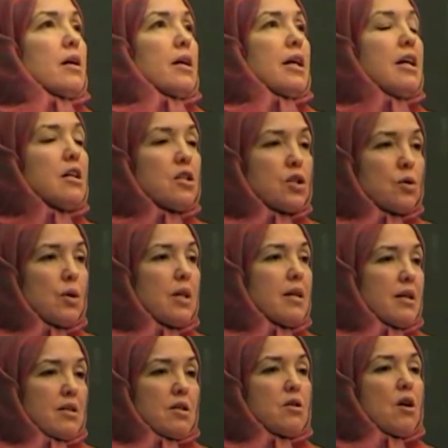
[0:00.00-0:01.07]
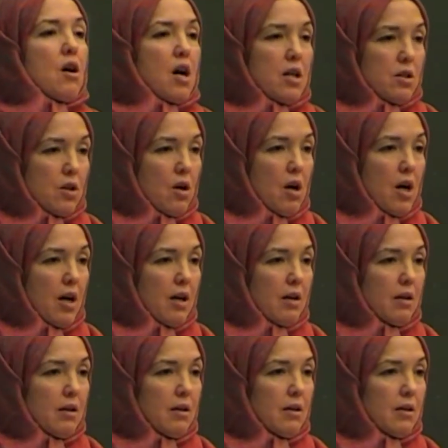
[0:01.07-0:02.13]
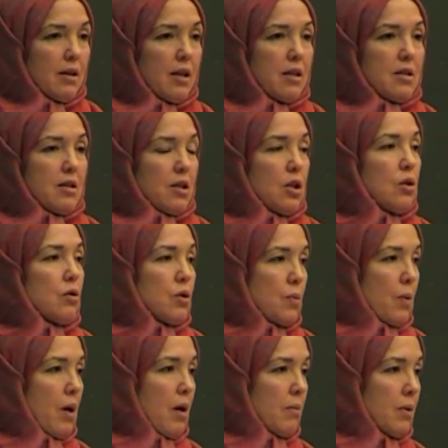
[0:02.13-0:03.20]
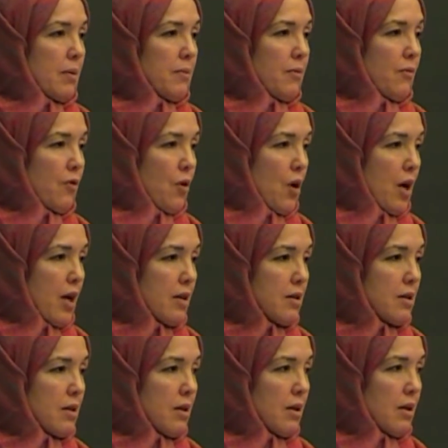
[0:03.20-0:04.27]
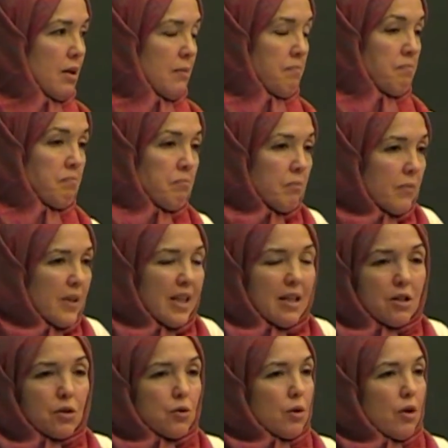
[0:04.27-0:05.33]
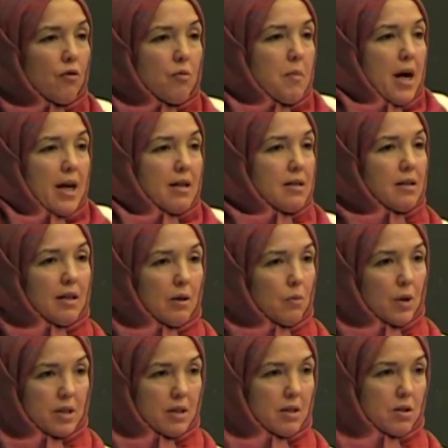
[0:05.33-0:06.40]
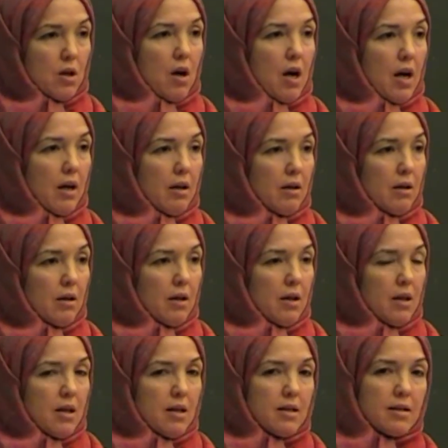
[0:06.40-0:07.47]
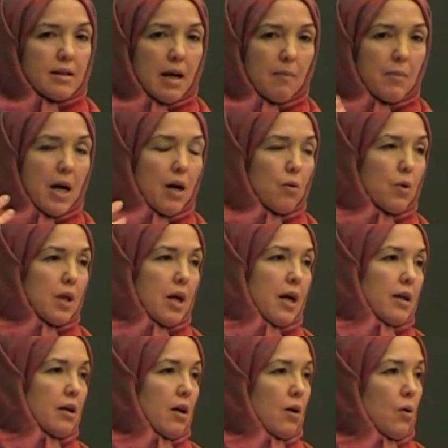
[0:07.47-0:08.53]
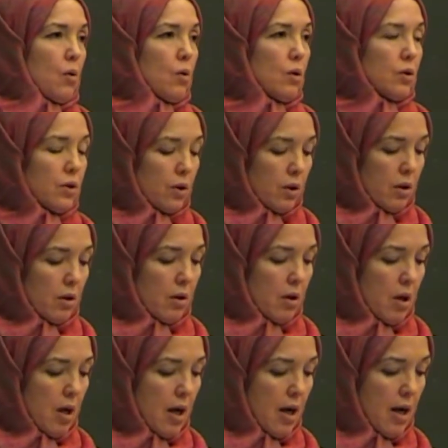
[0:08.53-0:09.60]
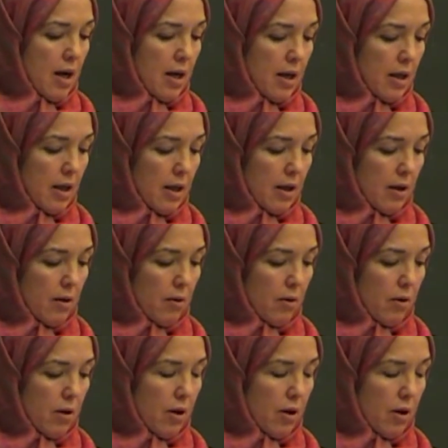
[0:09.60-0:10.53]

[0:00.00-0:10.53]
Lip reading: history that's not taught that is a huge problem for us. The history of my city wasn't taught. Somehow when I got older, I